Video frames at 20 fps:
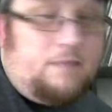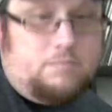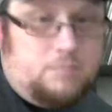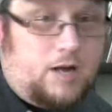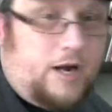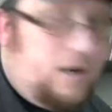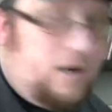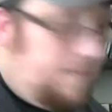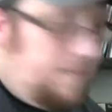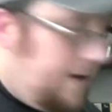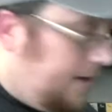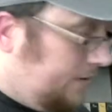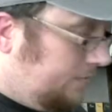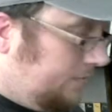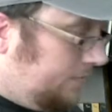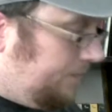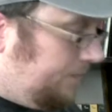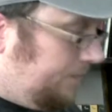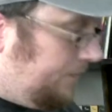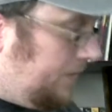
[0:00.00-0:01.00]
Iron
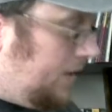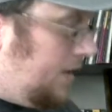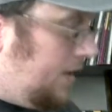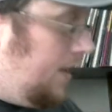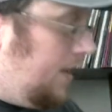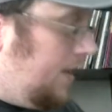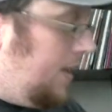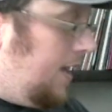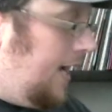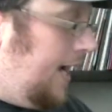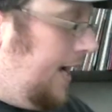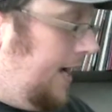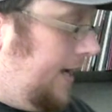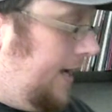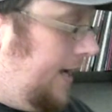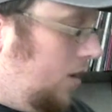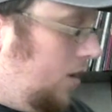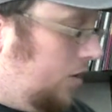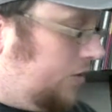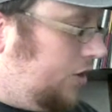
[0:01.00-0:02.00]
Maiden. I
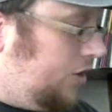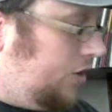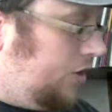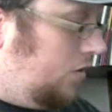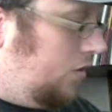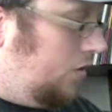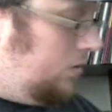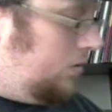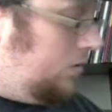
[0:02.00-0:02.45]
also